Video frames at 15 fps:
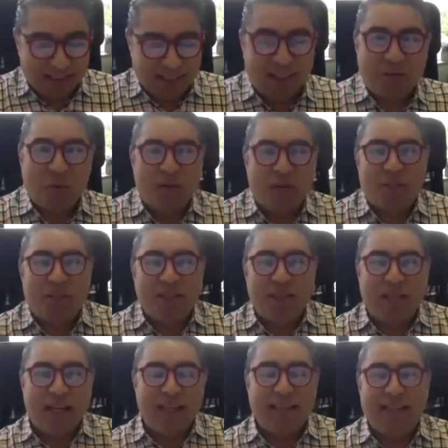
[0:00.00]
question. I
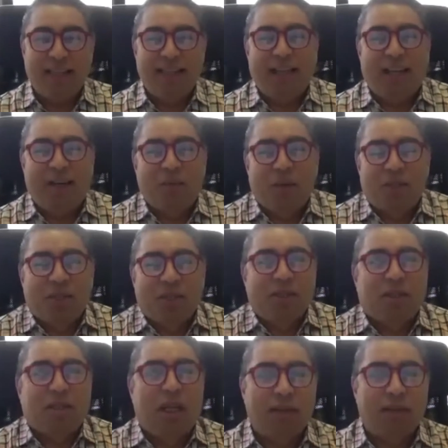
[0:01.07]
think that question doesn't
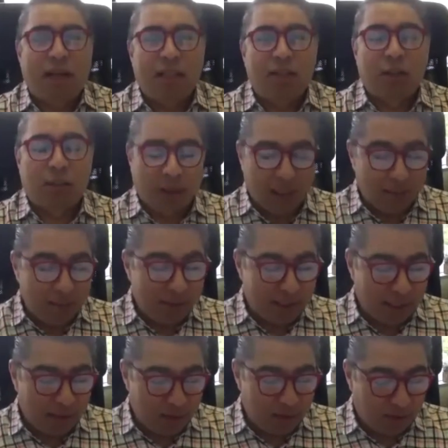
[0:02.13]
have an answer. But let me tell
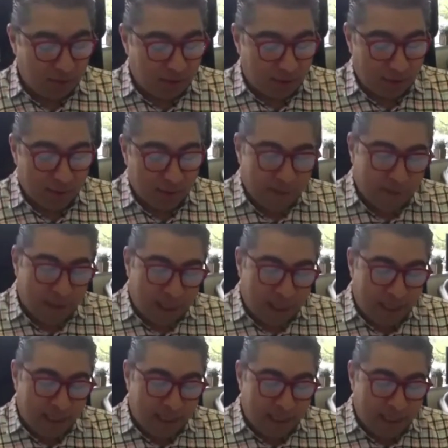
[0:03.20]
you something. In
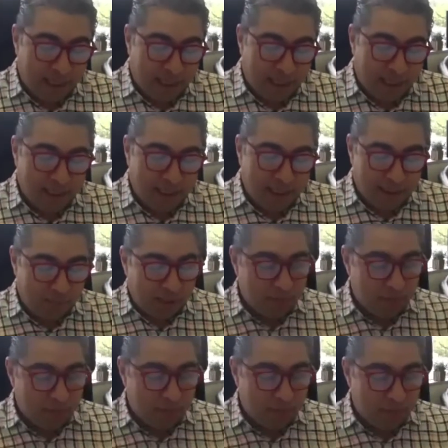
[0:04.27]
the
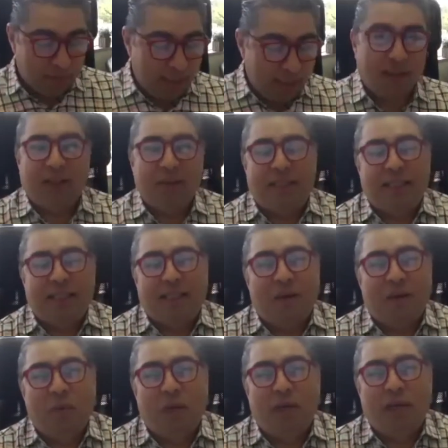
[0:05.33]
main characteristics
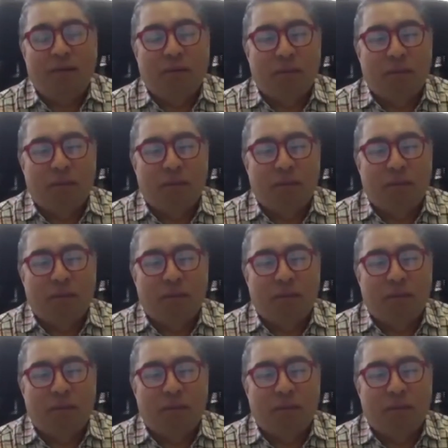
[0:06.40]
that we have